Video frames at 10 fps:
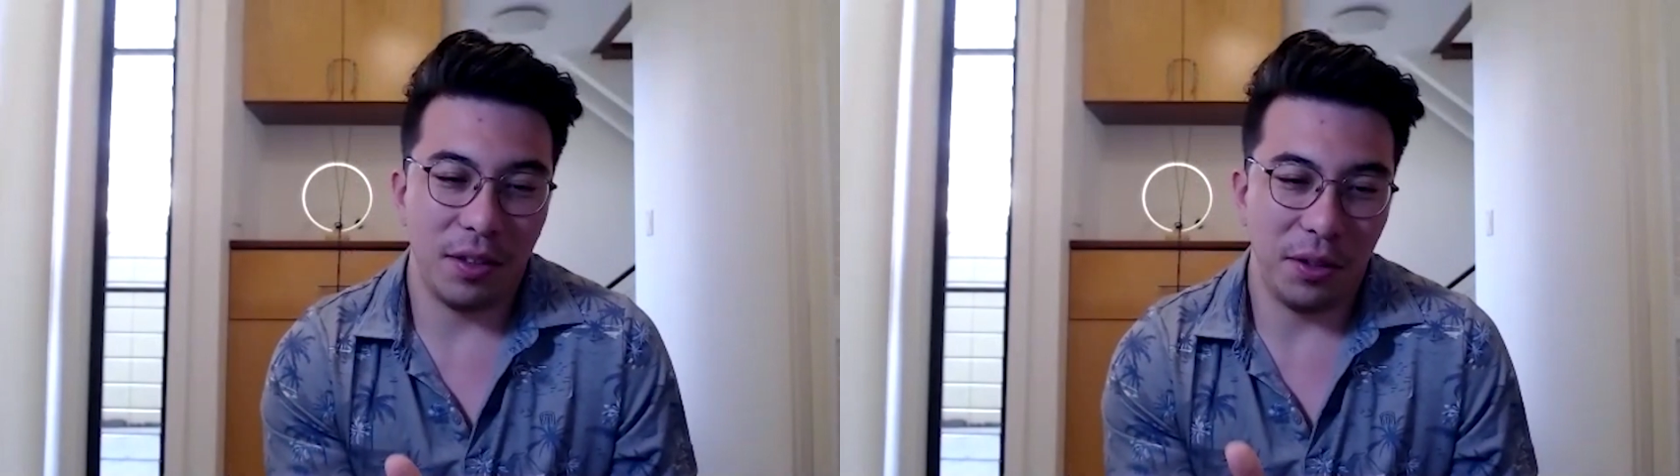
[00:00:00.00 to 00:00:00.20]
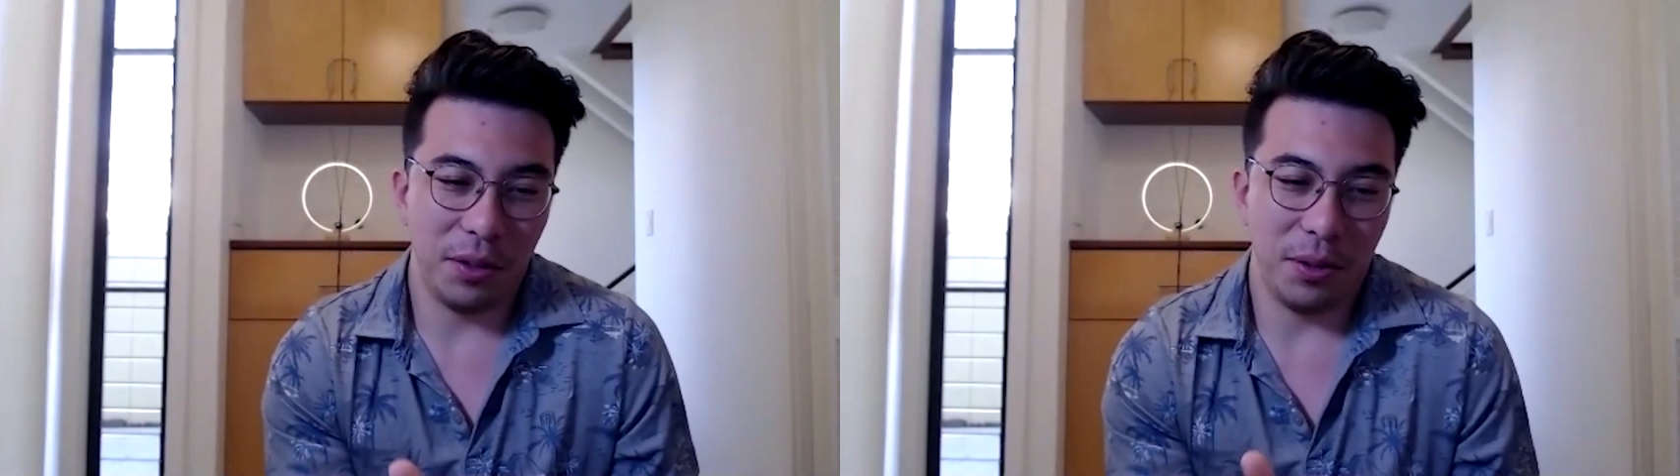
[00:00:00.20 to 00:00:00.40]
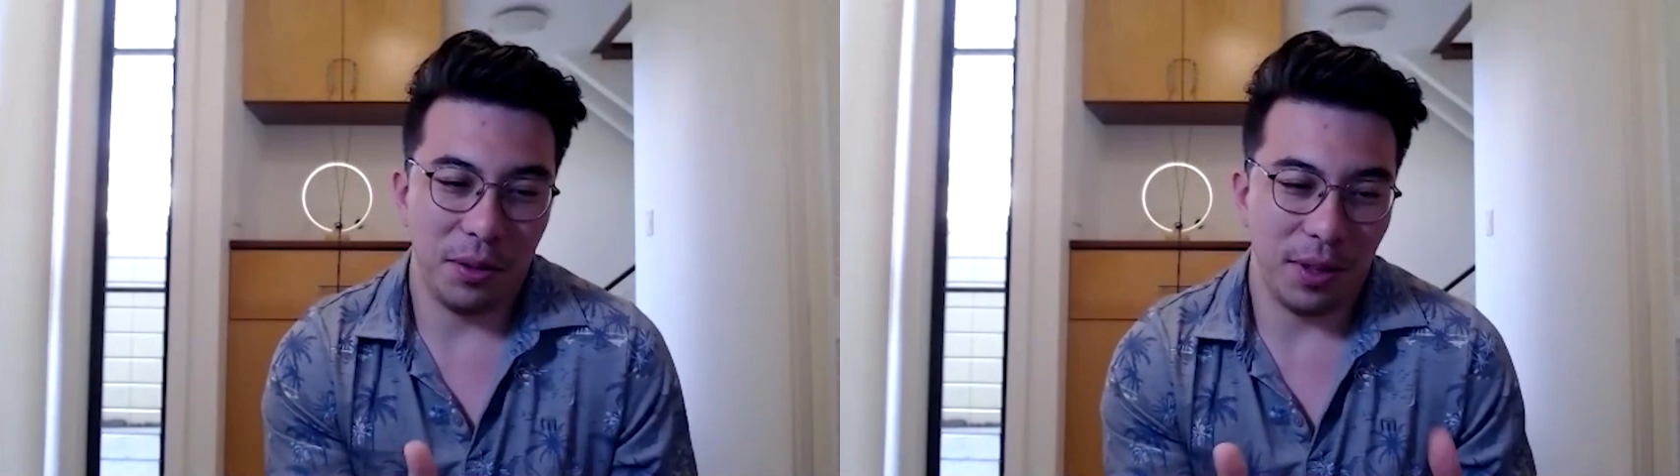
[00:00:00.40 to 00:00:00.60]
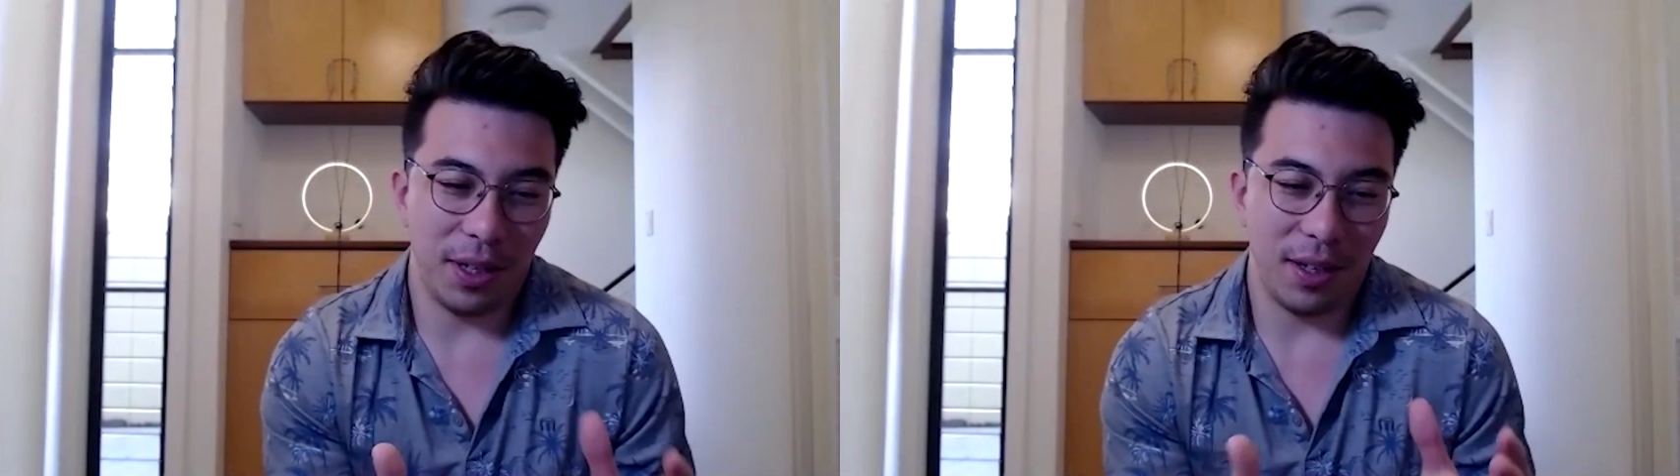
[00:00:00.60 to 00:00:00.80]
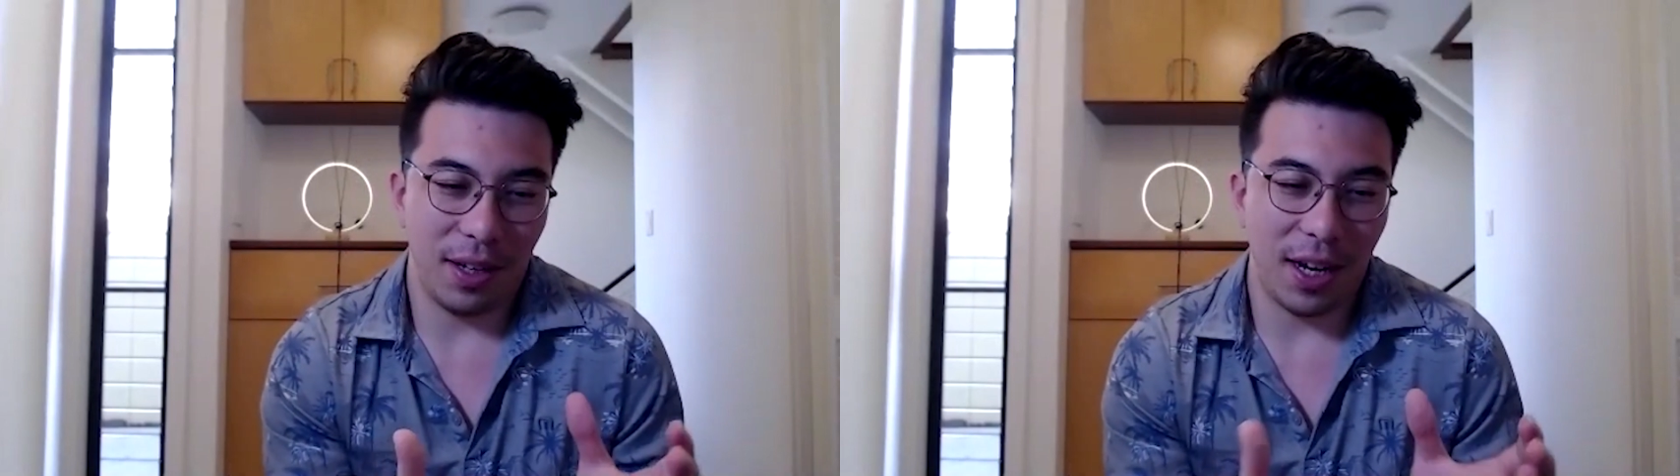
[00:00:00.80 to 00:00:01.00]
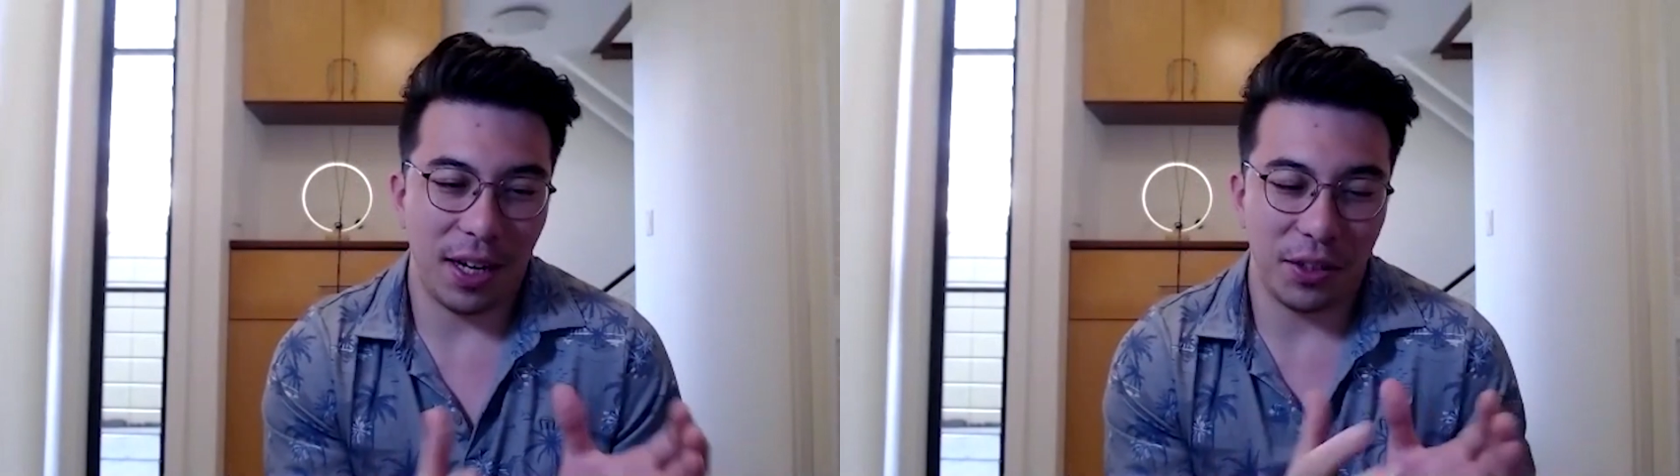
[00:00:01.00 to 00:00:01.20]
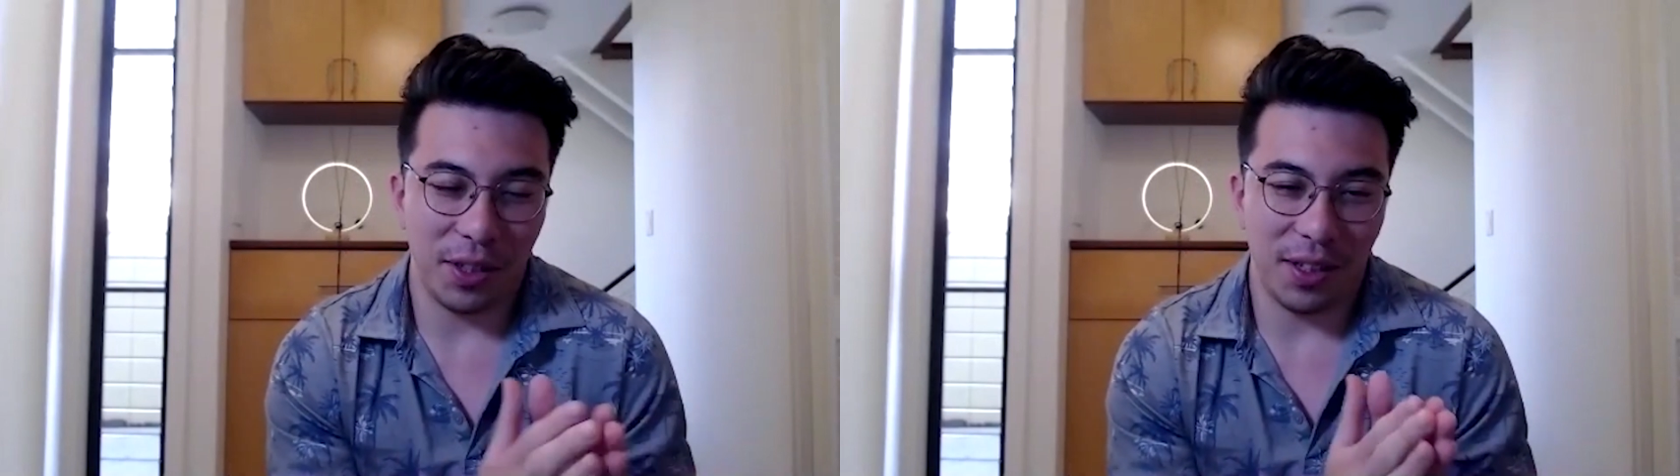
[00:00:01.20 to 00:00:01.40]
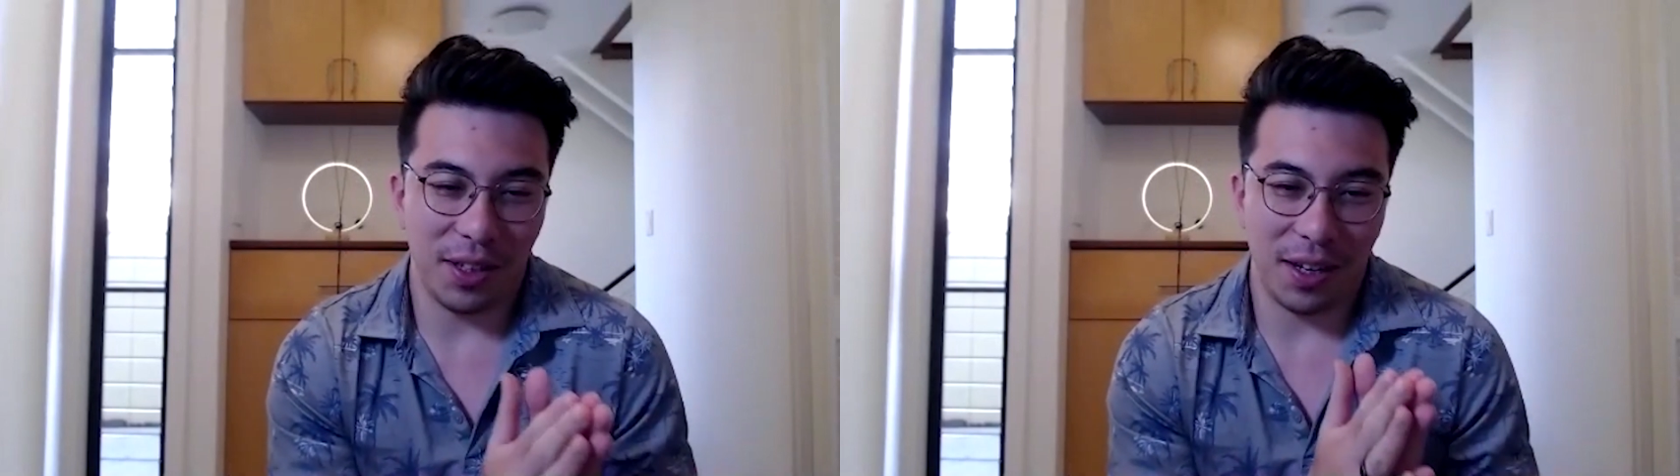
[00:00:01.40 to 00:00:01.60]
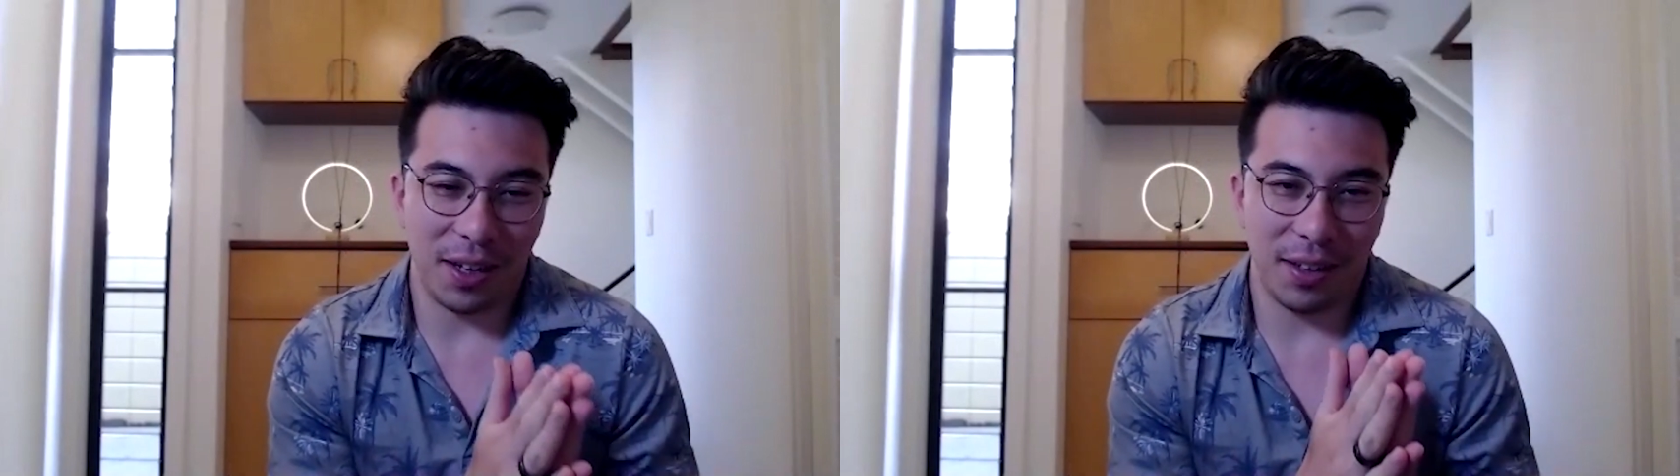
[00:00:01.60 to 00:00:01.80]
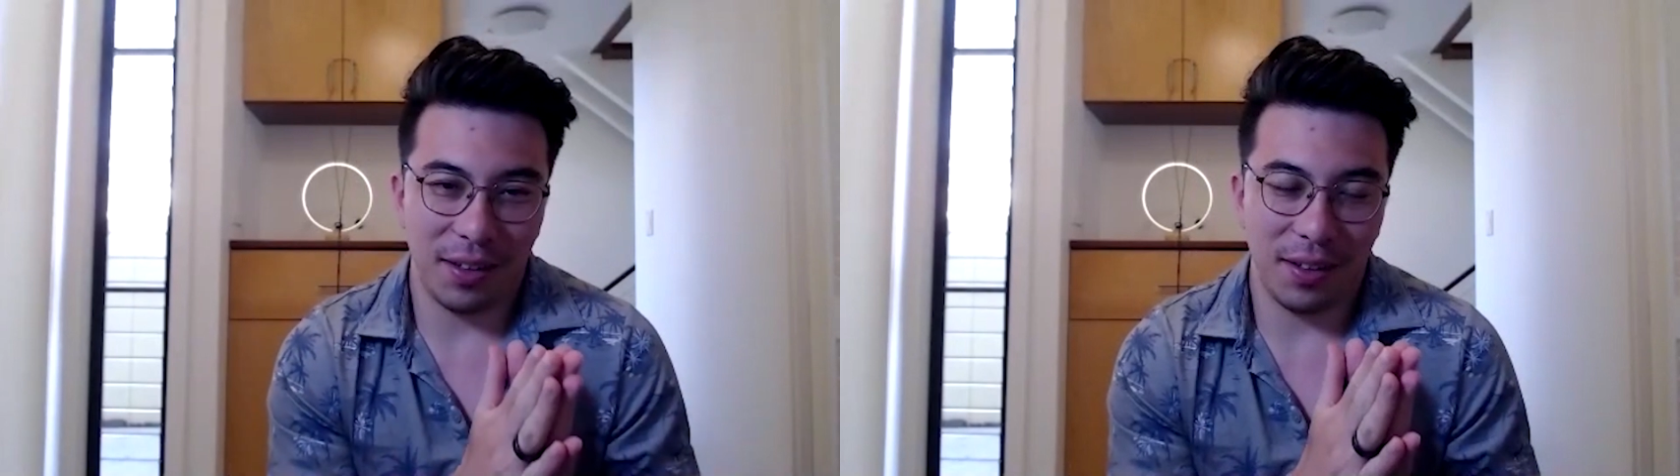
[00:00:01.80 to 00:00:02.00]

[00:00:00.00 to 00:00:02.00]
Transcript: to actually like